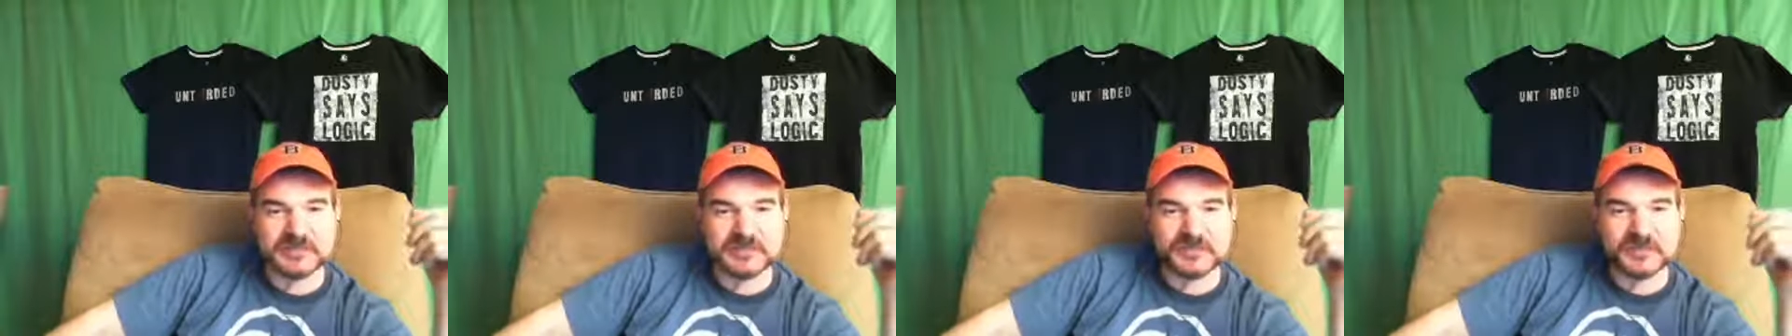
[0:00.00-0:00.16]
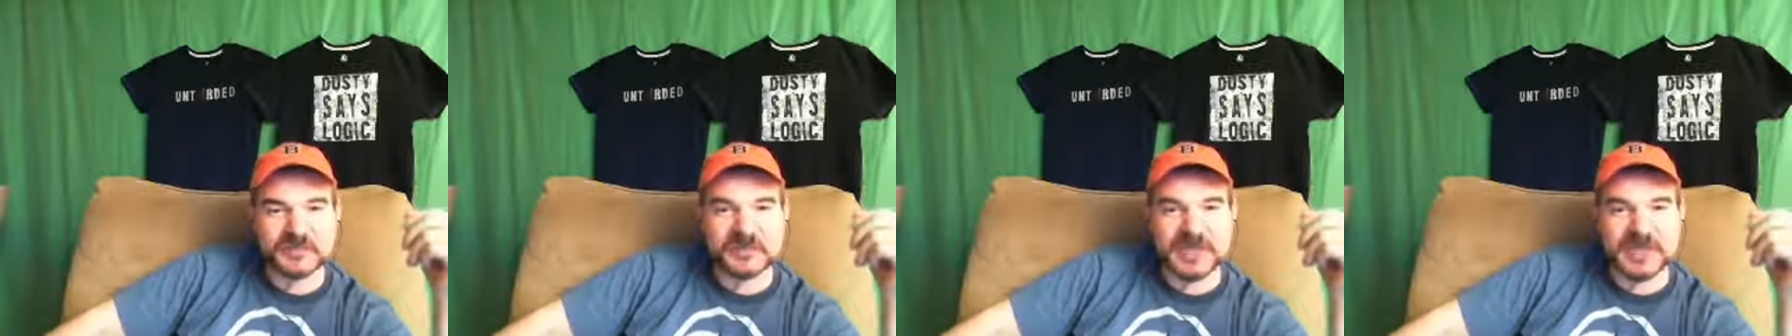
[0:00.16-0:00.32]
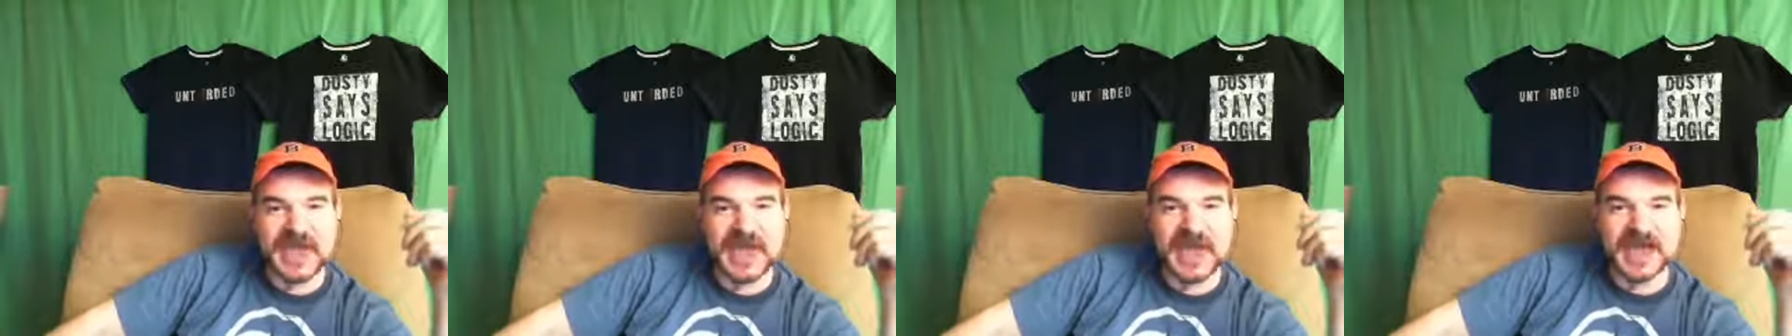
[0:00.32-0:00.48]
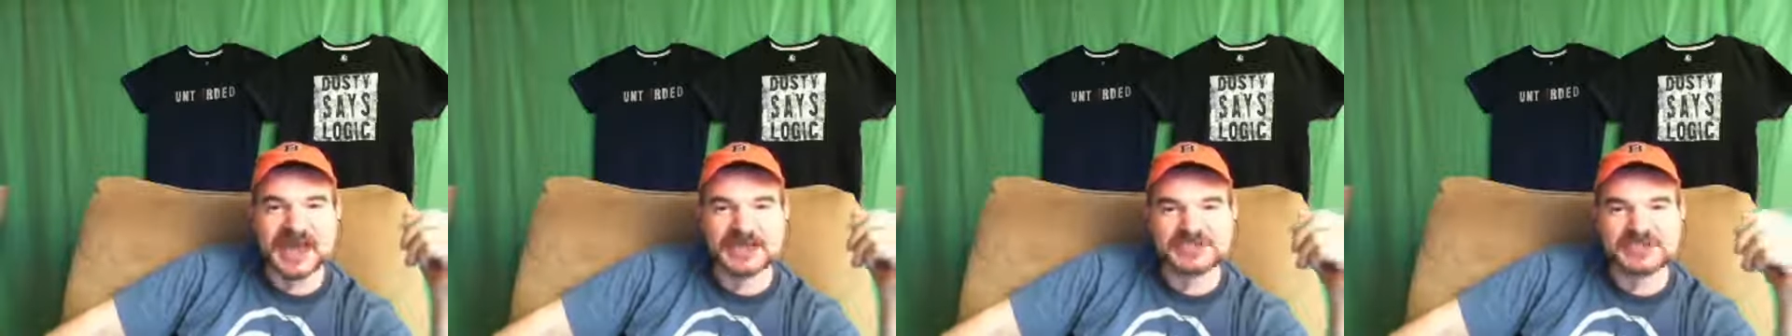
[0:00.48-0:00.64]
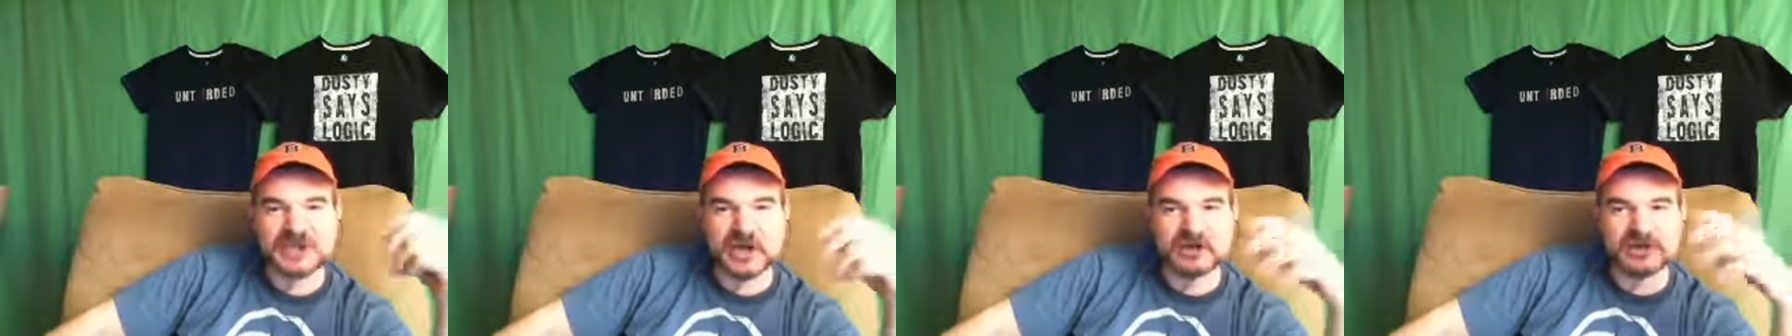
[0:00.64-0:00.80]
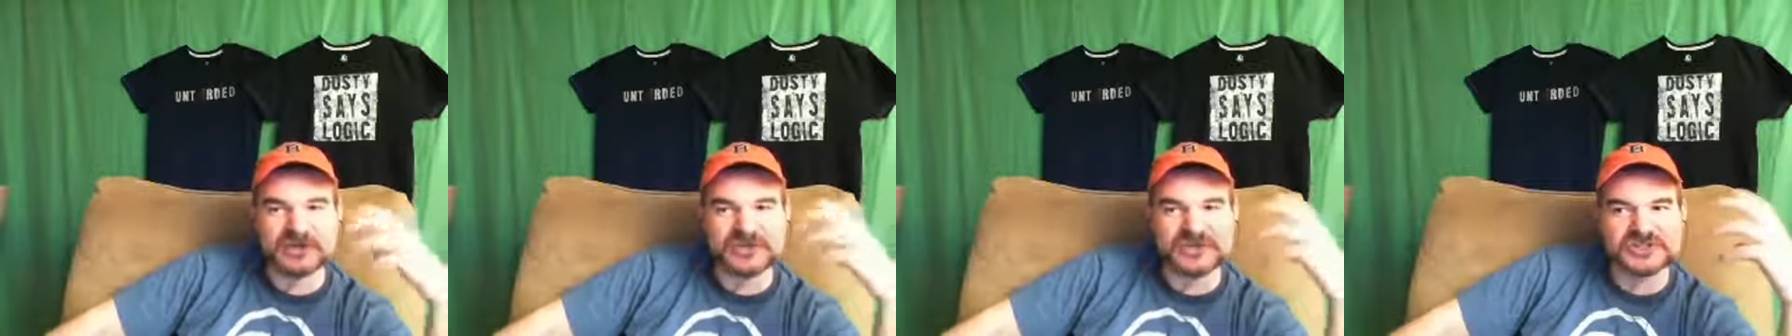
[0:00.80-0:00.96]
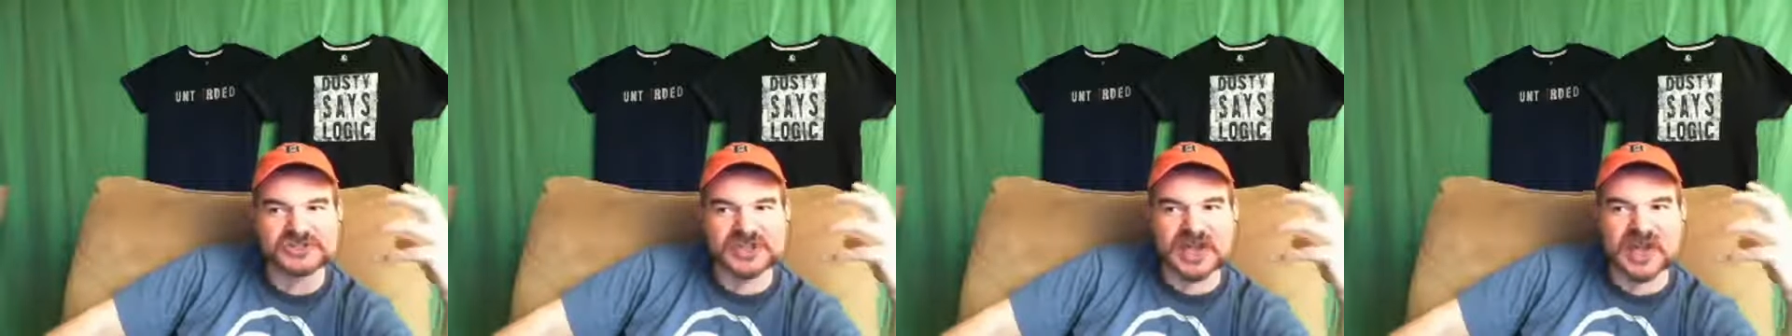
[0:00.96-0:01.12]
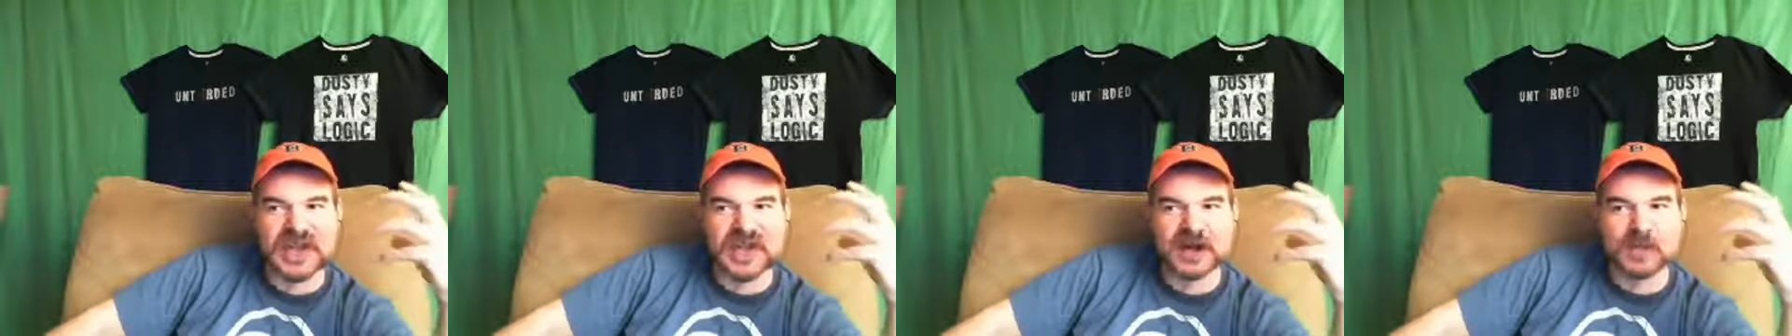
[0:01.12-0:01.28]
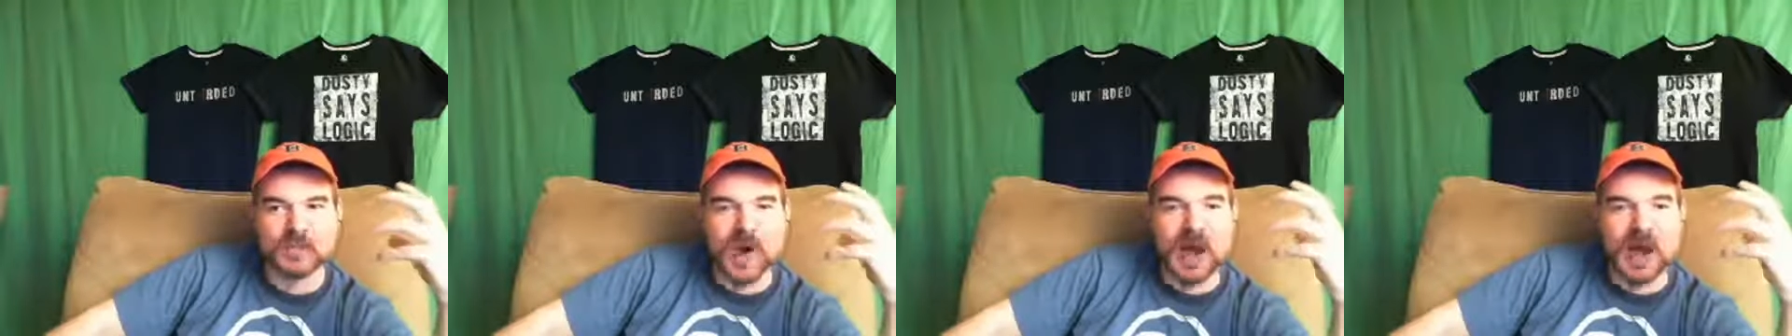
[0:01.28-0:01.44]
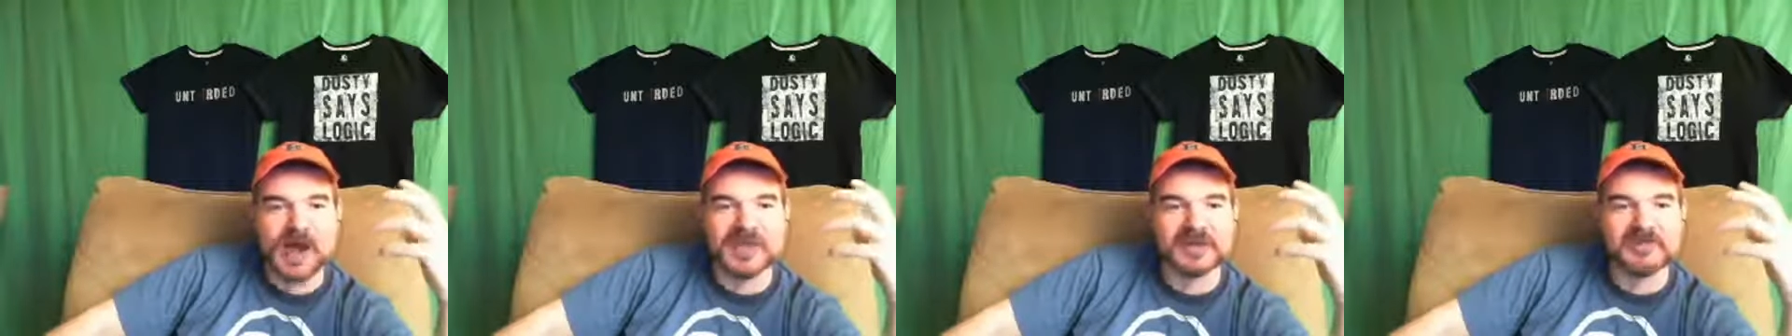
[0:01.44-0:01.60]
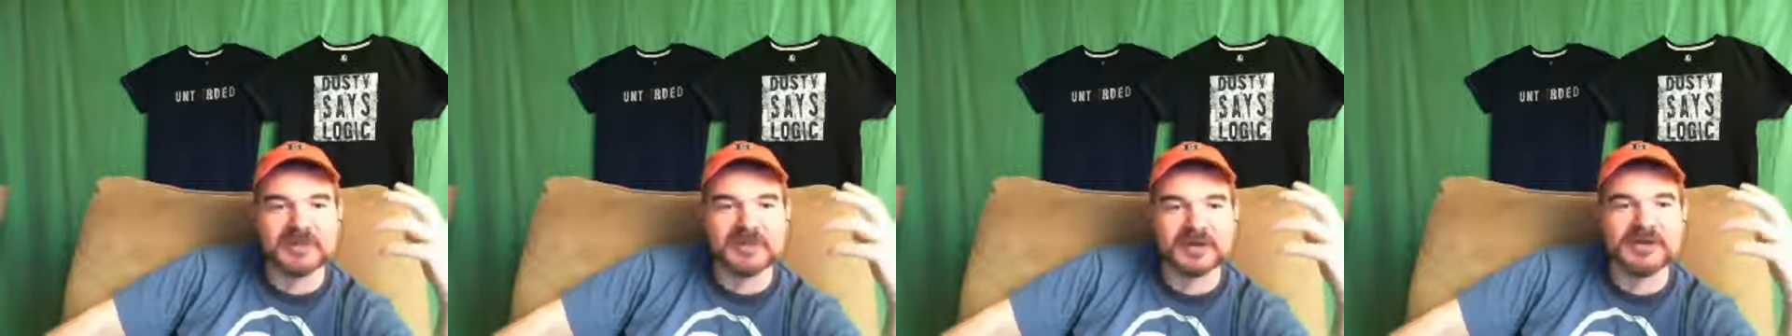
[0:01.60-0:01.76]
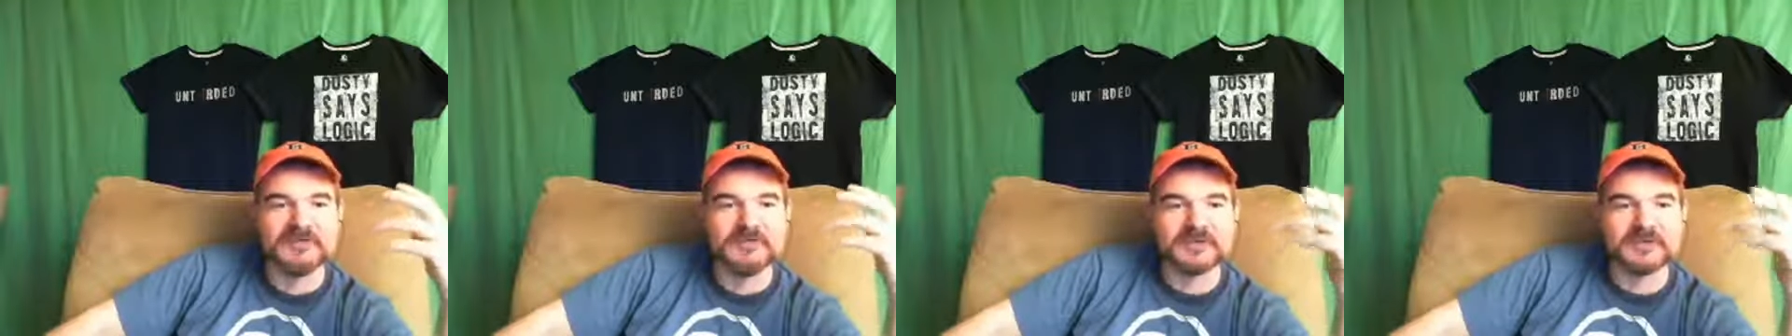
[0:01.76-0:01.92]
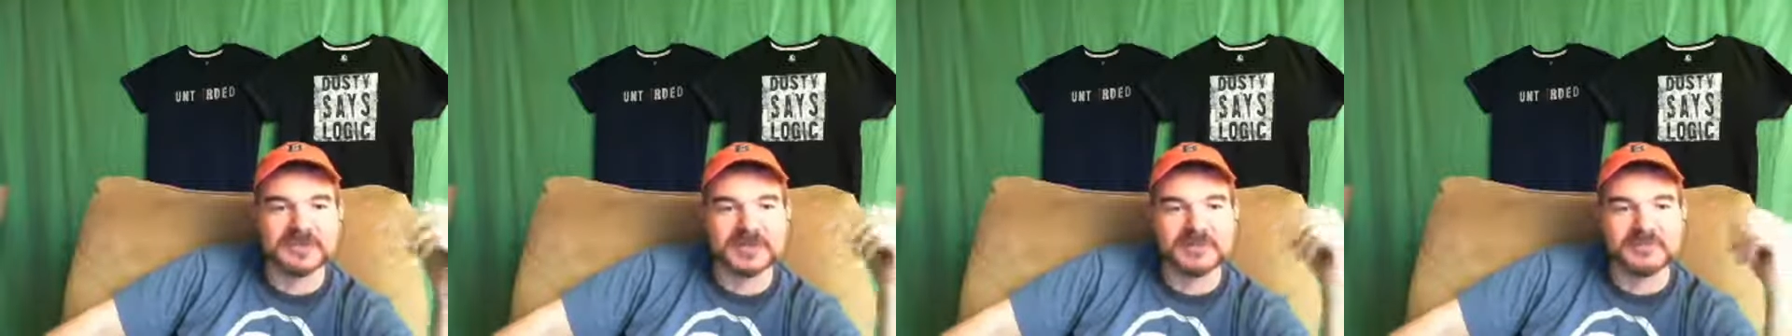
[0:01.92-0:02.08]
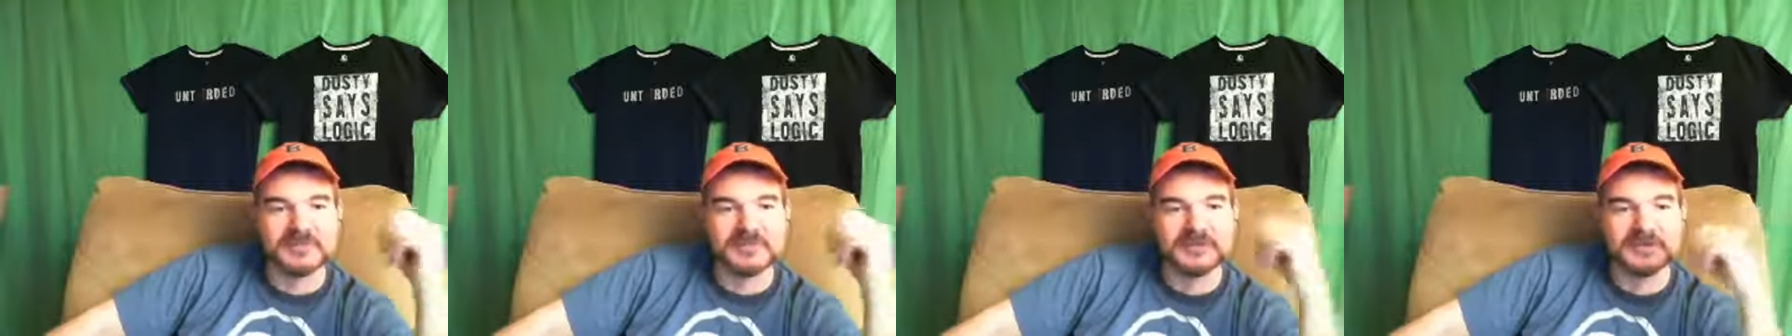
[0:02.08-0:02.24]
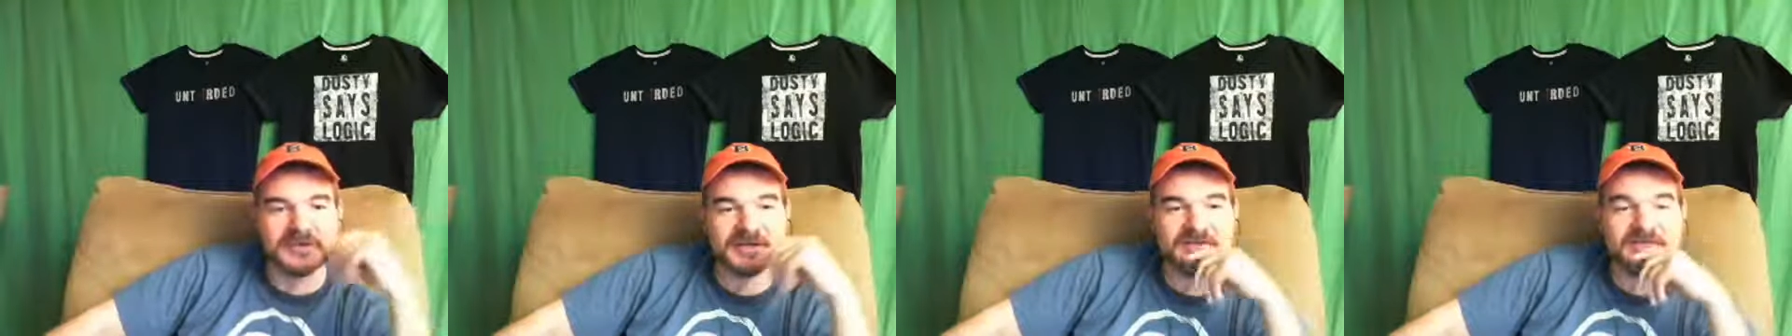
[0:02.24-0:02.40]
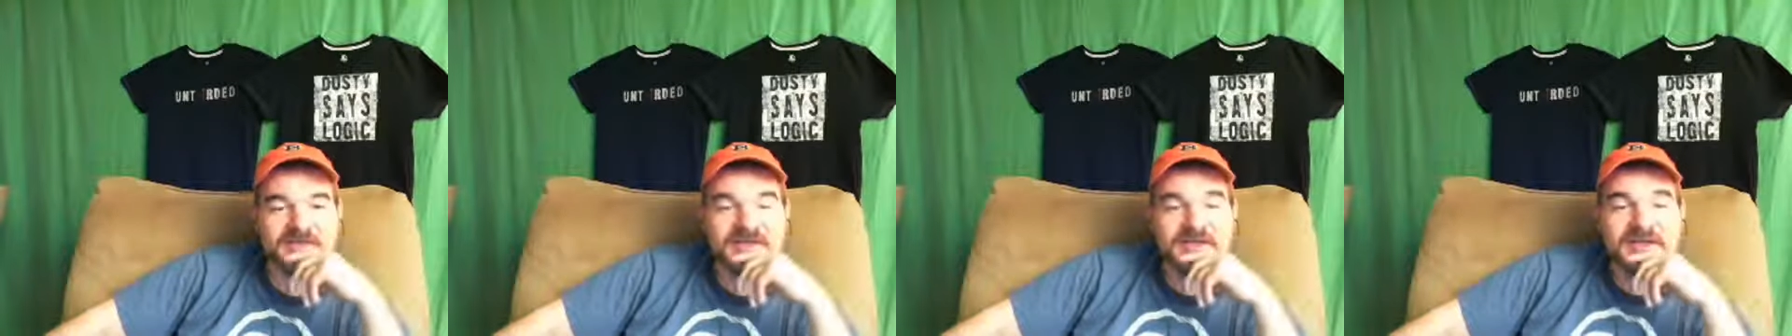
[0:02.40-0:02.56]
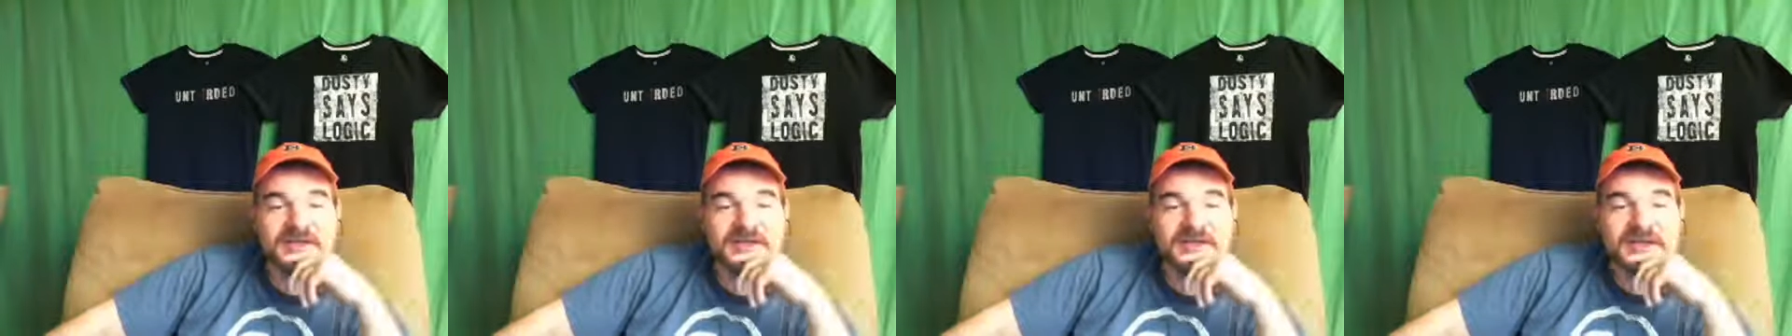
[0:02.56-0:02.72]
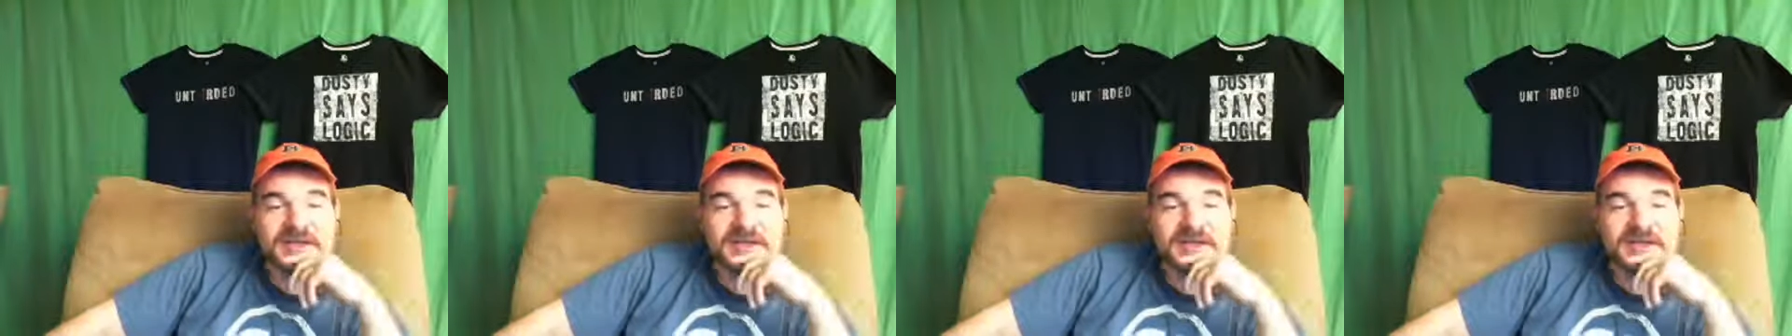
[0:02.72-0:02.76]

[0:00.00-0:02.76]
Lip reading: before they actually understand why they believe what they believe.